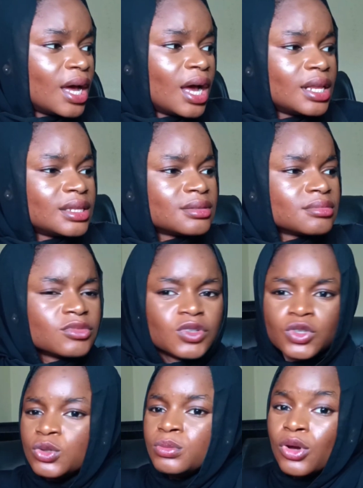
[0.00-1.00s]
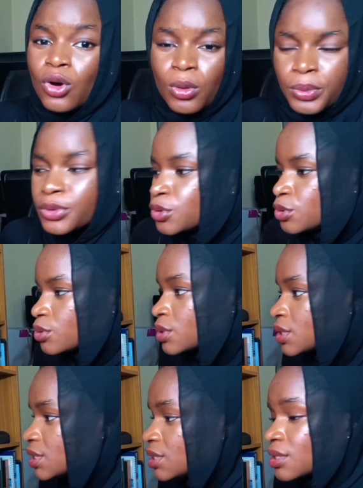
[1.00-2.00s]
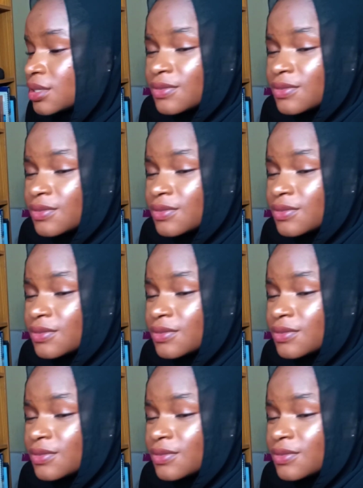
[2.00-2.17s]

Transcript: and you should be open to those seasons.